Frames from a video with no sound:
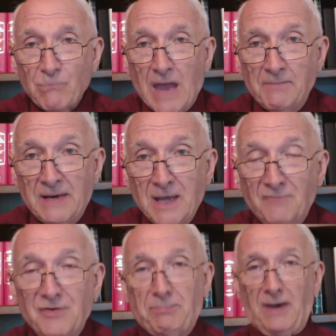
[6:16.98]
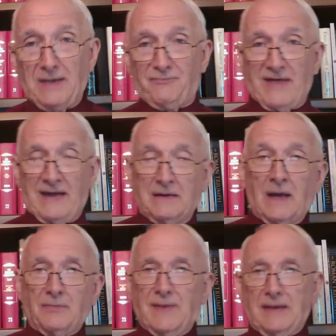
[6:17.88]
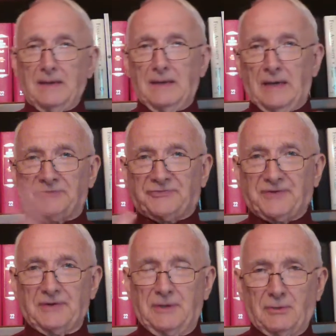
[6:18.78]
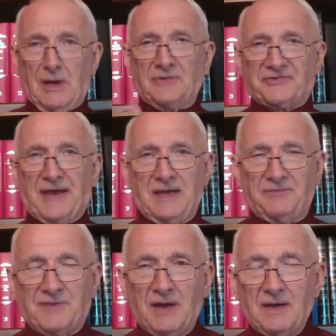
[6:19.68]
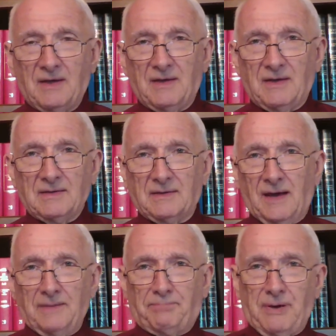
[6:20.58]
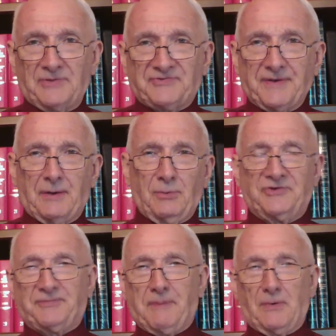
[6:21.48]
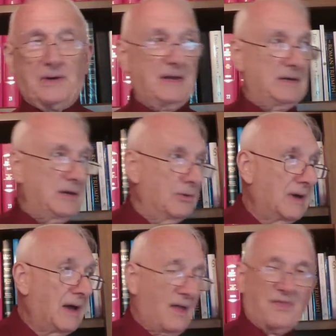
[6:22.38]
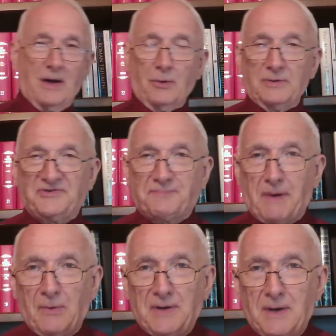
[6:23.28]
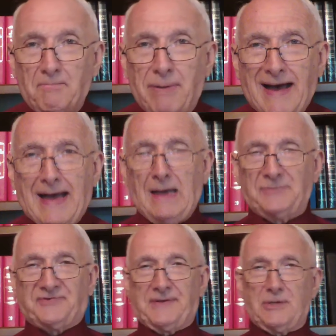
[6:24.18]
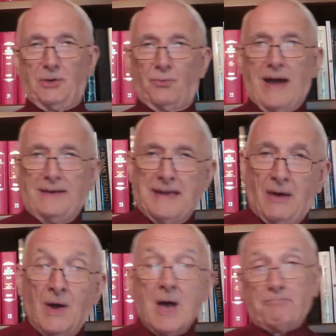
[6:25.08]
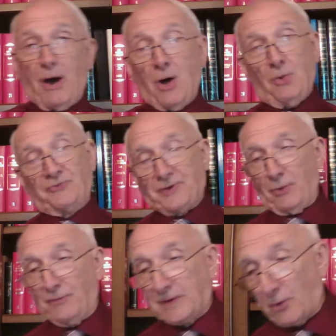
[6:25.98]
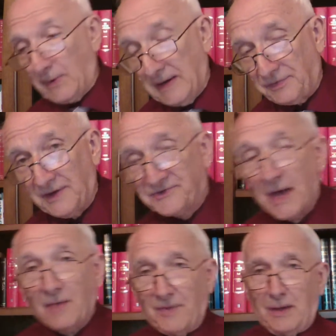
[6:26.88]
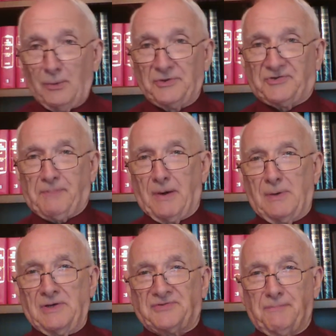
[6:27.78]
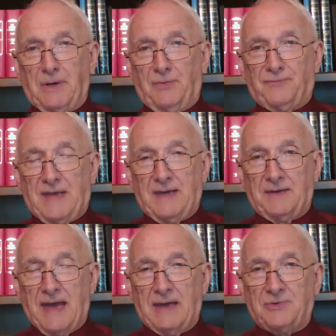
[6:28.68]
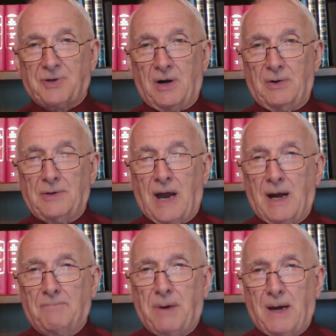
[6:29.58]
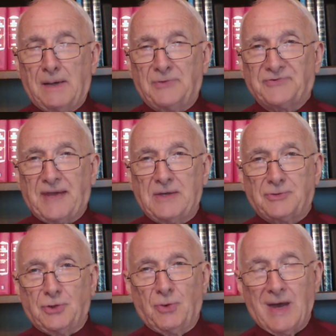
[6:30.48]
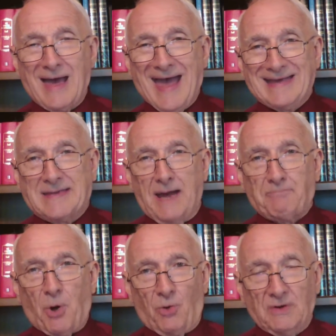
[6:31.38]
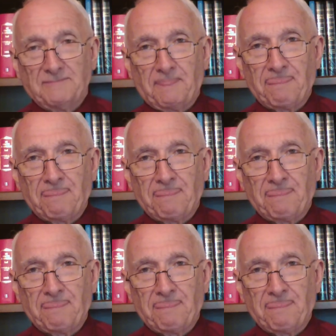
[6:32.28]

How many of you believe that? The instant you got saved, God placed the Holy Spirit in you. The Holy Spirit abides in you right now. Paul told the Corinthians, the Holy Spirit has moved in and turned our bodies into a temple.